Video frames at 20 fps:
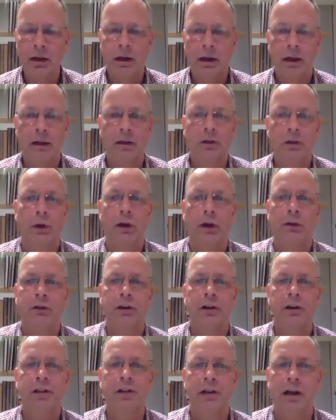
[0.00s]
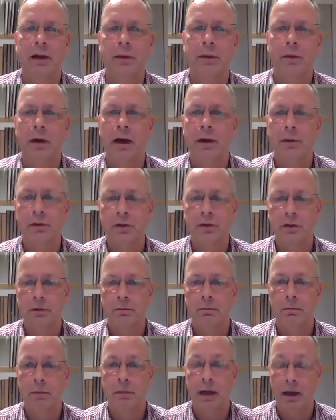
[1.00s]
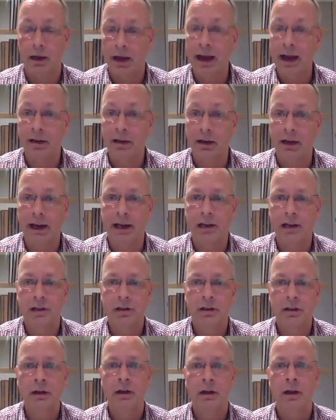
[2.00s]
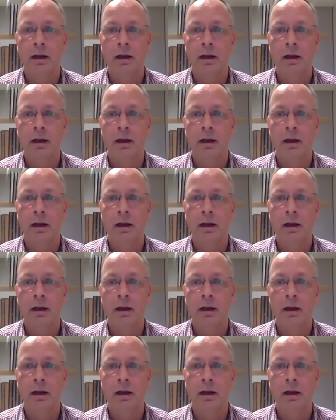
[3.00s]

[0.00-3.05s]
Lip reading: In the 12 years that I was a handling editor,